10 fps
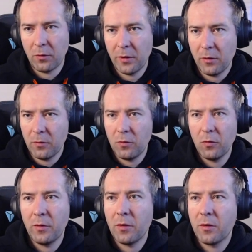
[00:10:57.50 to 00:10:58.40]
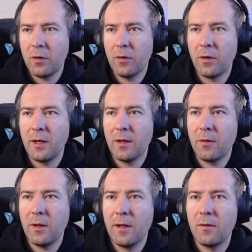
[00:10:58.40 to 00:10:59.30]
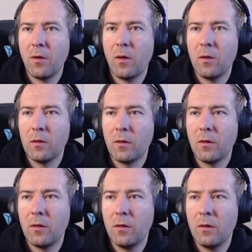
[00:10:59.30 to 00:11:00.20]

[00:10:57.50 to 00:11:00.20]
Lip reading: are we going to do? We are going to calculate all the